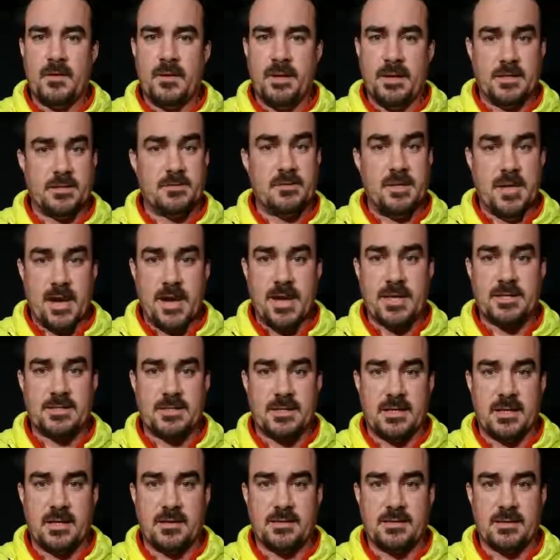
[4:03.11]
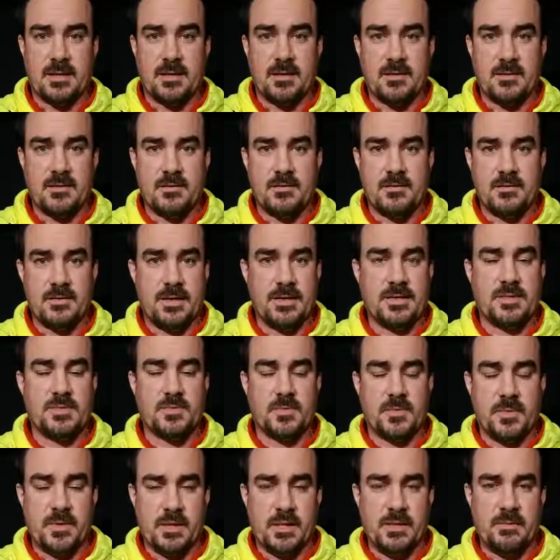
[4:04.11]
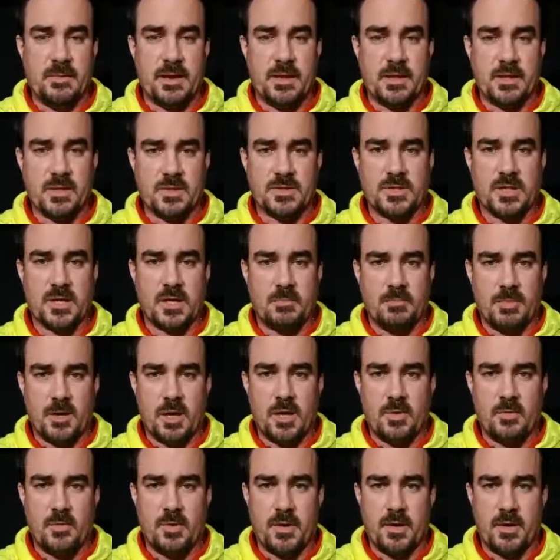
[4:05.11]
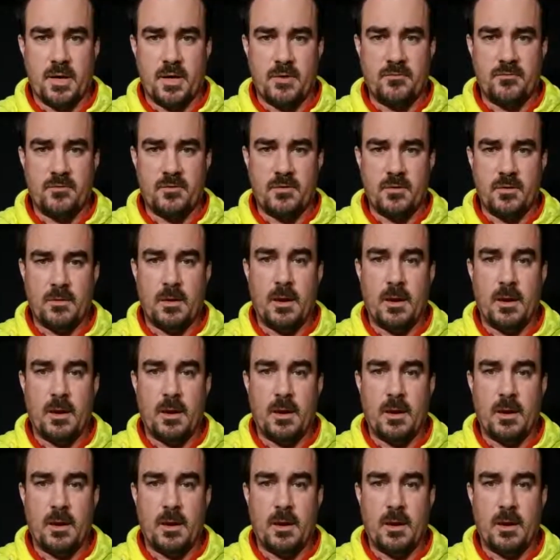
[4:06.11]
It's nasty out there. It's really bad. It looks like a bomb went off.